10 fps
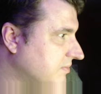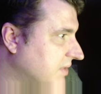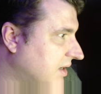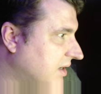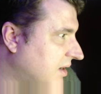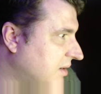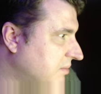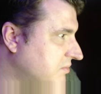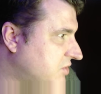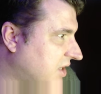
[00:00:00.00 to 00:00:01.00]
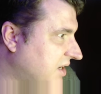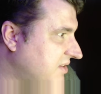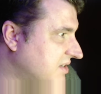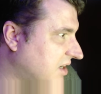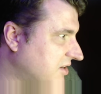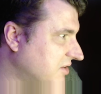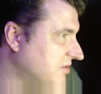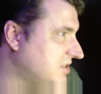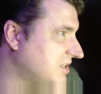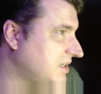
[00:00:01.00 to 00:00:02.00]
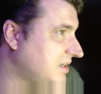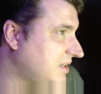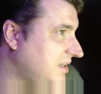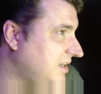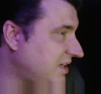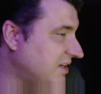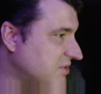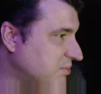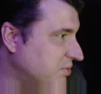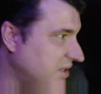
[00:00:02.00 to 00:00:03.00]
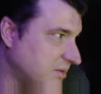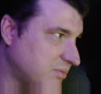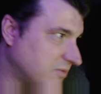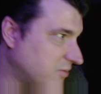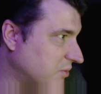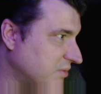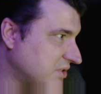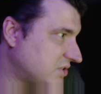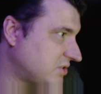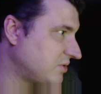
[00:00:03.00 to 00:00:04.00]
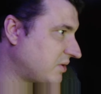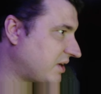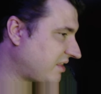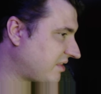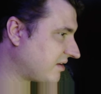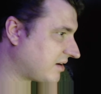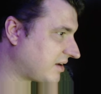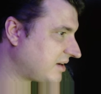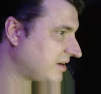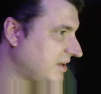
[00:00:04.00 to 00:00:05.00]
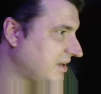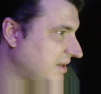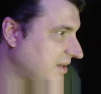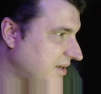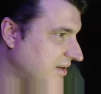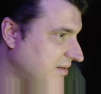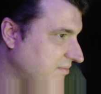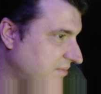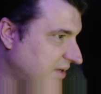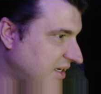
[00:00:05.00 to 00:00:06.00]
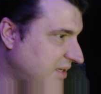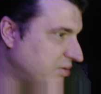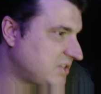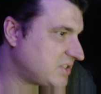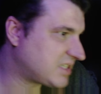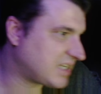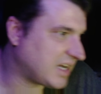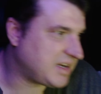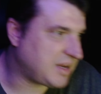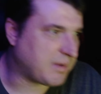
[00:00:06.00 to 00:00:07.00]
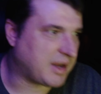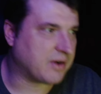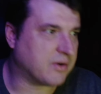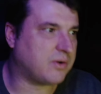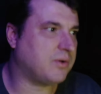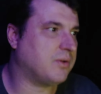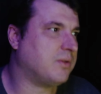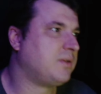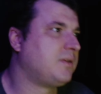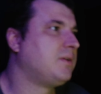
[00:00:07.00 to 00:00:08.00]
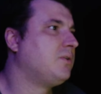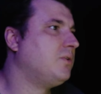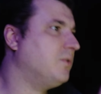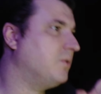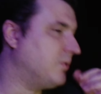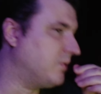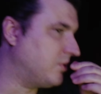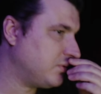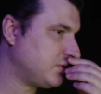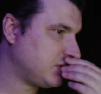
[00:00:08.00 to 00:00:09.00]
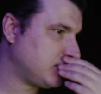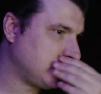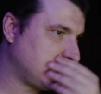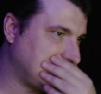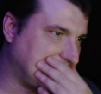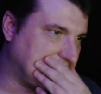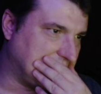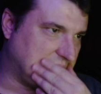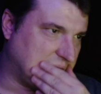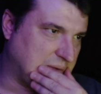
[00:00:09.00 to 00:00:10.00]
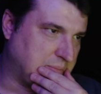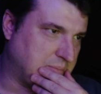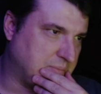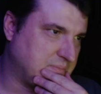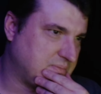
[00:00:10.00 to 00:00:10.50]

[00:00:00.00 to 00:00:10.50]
Jonathan Tucker's in it. He gives a pretty good performance too, I thought. And he plays this guy named Errol, who in